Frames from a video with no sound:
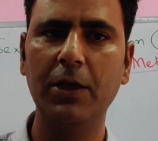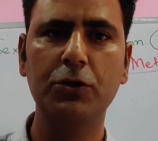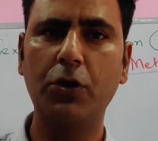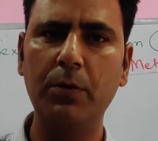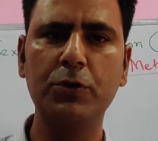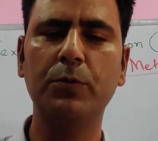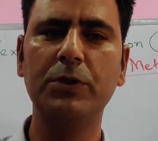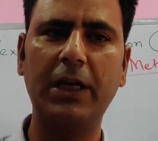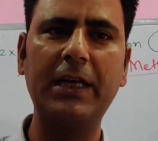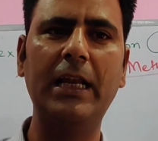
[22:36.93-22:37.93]
So
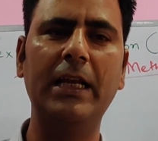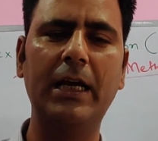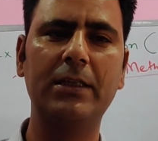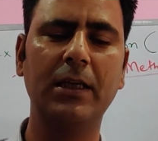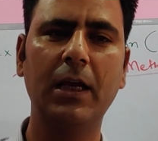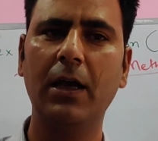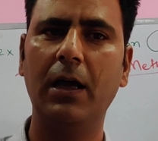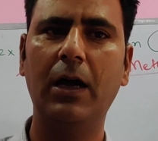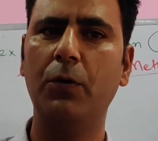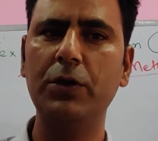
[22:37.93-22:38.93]
chromosomes are telling us
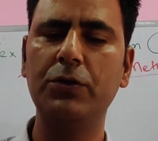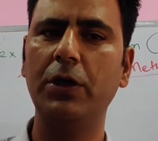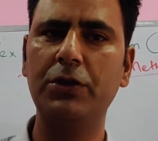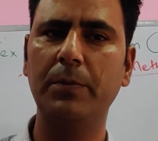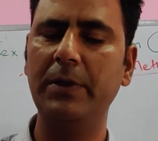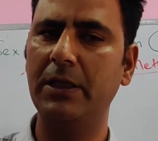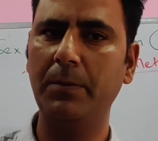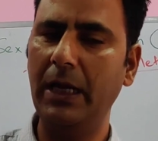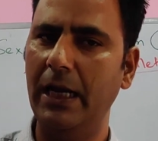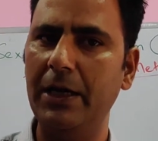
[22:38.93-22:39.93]
who is going to be the
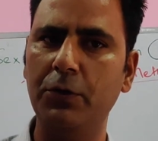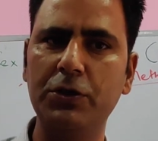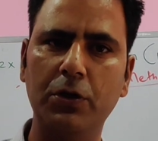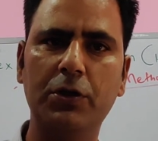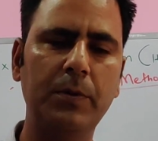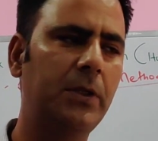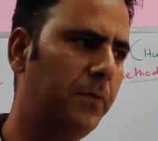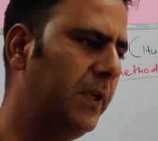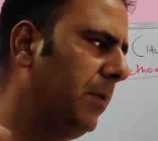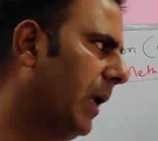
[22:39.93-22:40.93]
male and who is going to be the
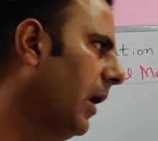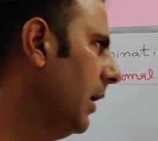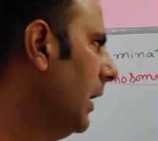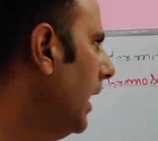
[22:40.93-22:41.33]
female.